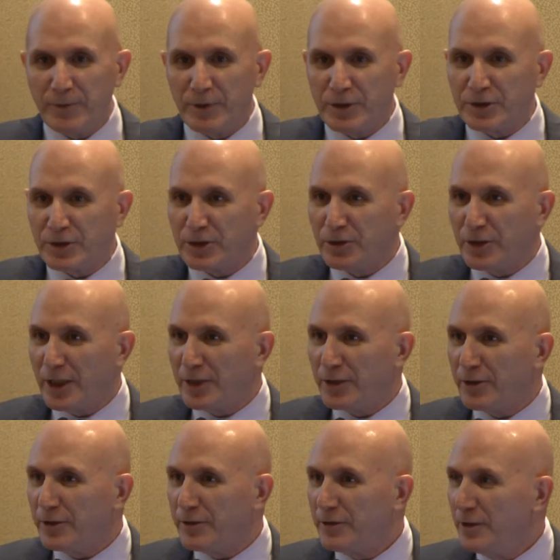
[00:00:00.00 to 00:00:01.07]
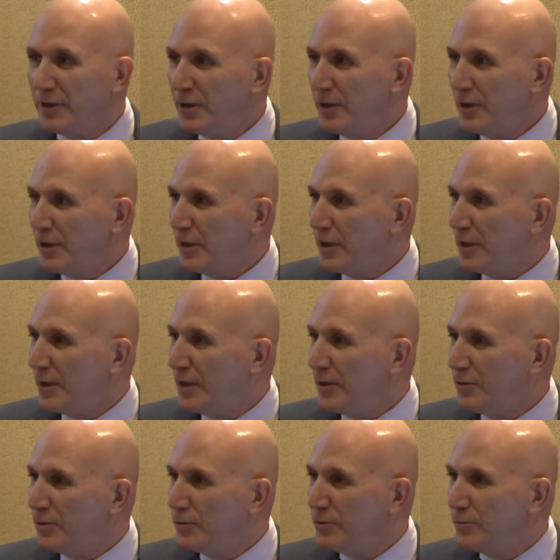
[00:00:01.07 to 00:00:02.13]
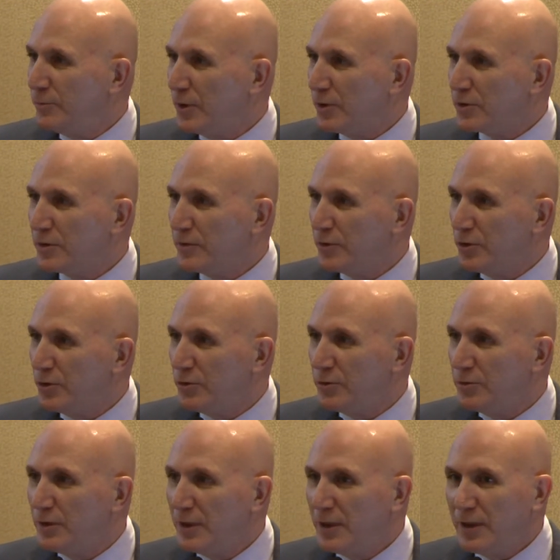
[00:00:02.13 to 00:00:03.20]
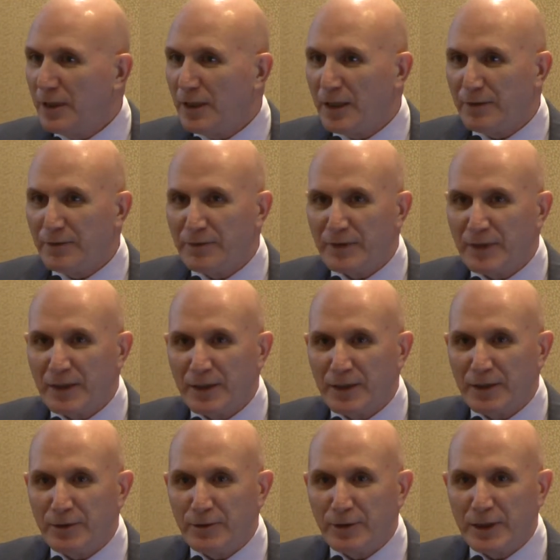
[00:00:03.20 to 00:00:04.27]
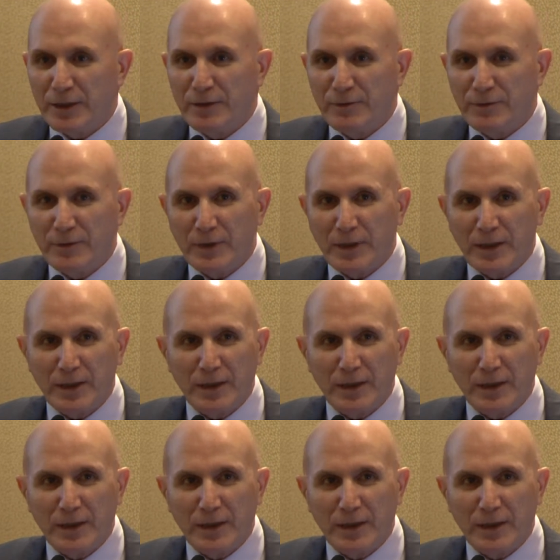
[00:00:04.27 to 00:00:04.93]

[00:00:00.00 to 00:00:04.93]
Richard Riker, who most of you have read